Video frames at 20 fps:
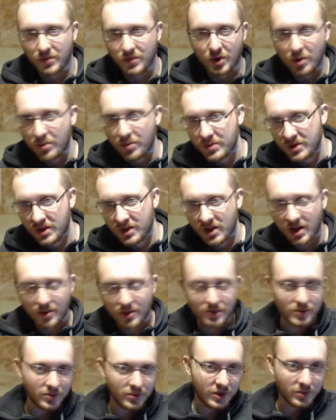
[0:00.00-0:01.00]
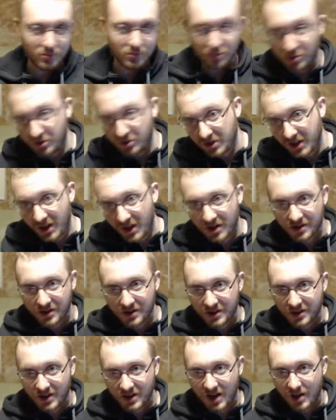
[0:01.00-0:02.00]
opened it up and like pulled out
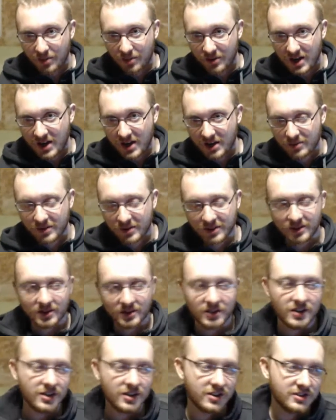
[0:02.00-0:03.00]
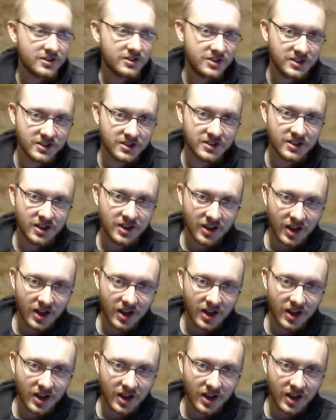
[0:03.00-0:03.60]
the top rack I'm like oh jeez